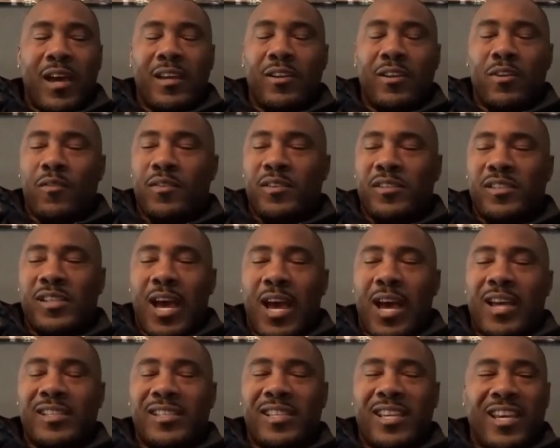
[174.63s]

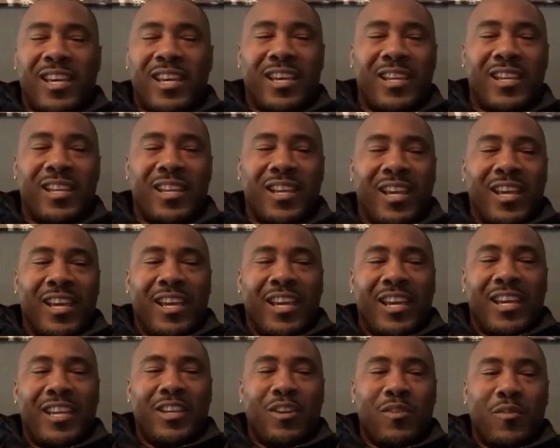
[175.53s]
oversized kid
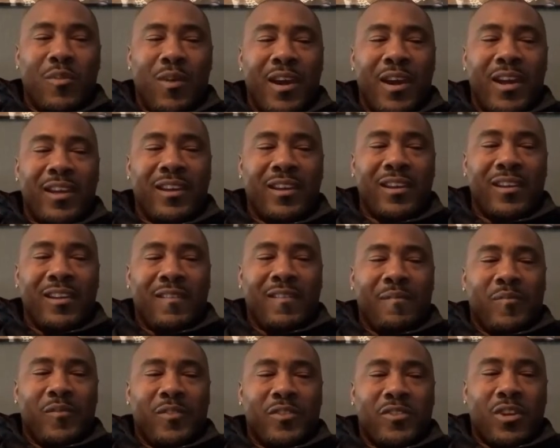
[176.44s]
anyway.
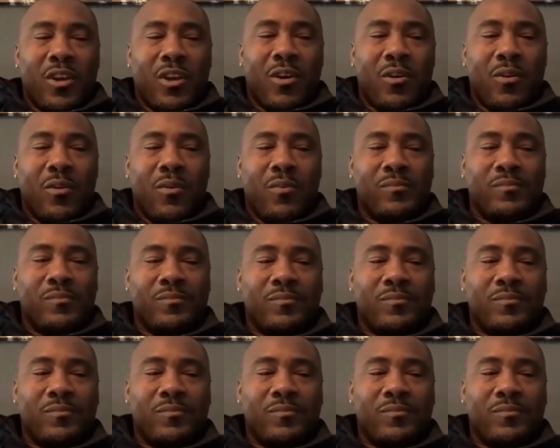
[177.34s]
So